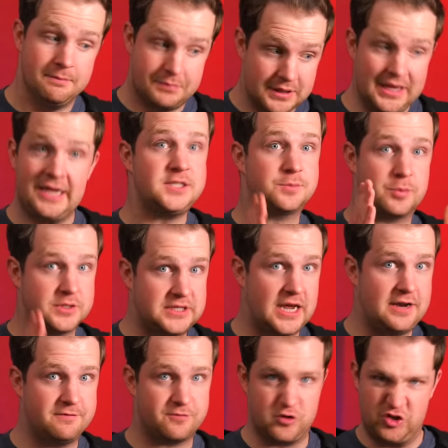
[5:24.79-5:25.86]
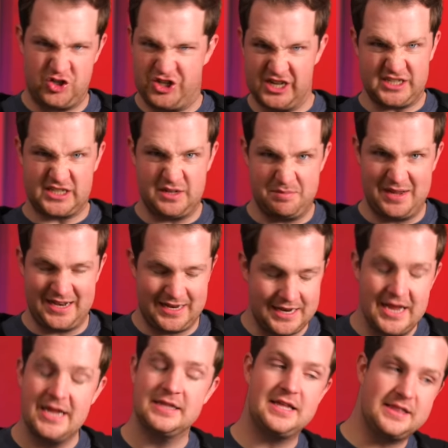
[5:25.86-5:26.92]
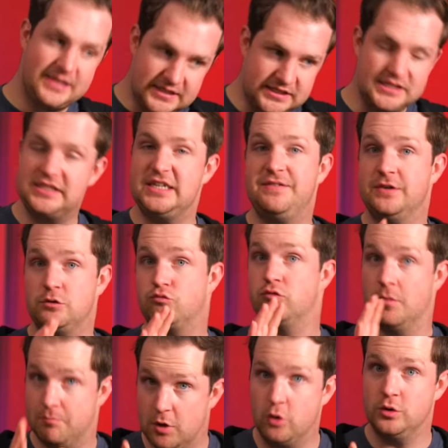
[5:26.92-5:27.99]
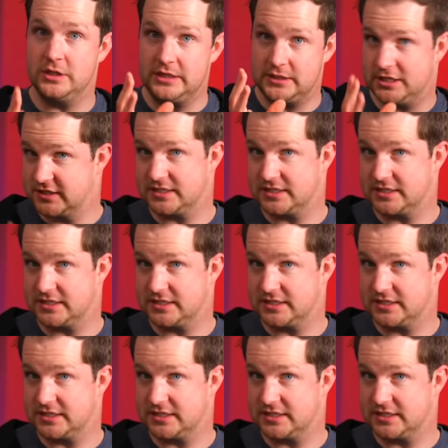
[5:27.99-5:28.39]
But let's pretend for just a minute that this is even remotely to